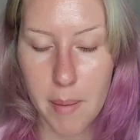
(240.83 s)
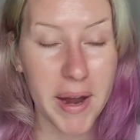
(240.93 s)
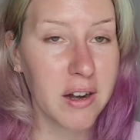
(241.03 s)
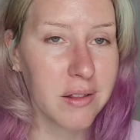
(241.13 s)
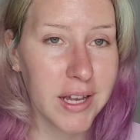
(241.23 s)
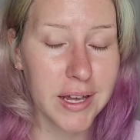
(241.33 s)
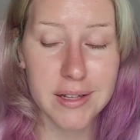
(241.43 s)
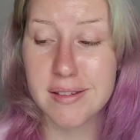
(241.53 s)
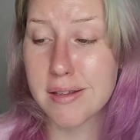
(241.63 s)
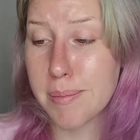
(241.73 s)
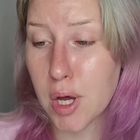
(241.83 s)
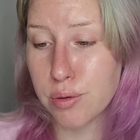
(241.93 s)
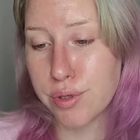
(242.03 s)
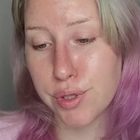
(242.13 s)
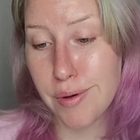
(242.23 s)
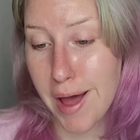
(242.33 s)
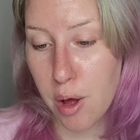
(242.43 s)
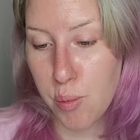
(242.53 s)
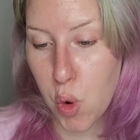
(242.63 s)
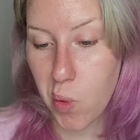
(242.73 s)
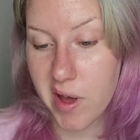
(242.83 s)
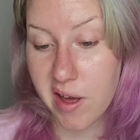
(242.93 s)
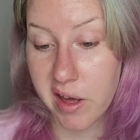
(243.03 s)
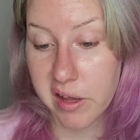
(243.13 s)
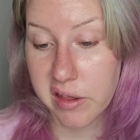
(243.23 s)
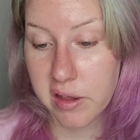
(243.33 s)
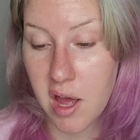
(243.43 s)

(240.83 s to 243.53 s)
Apparently, it's supposed to help with